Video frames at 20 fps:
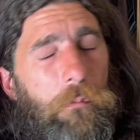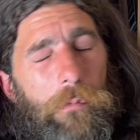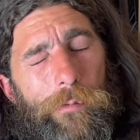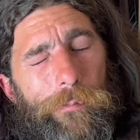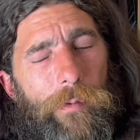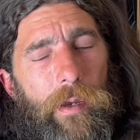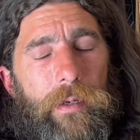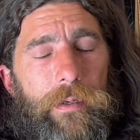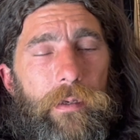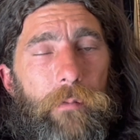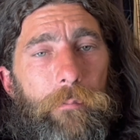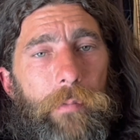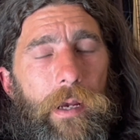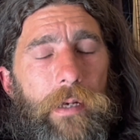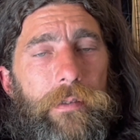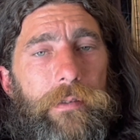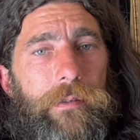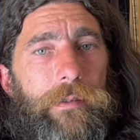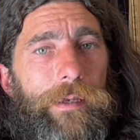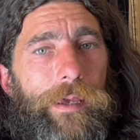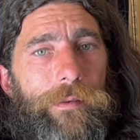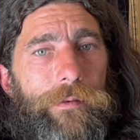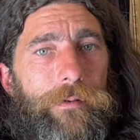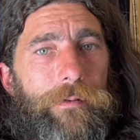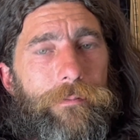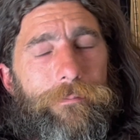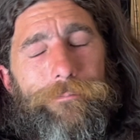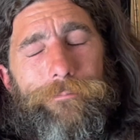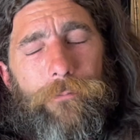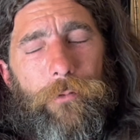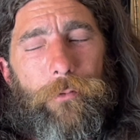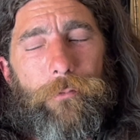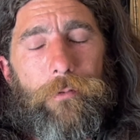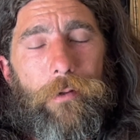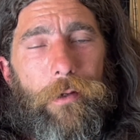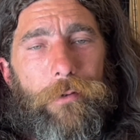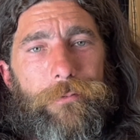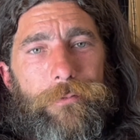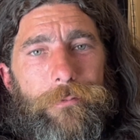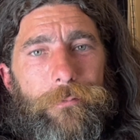We might get back together. Who
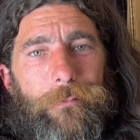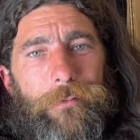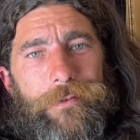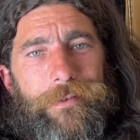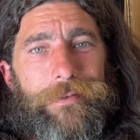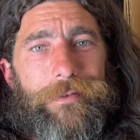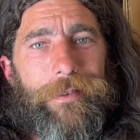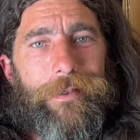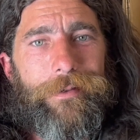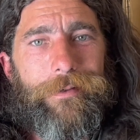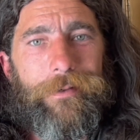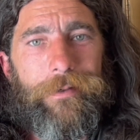knows? We'll see.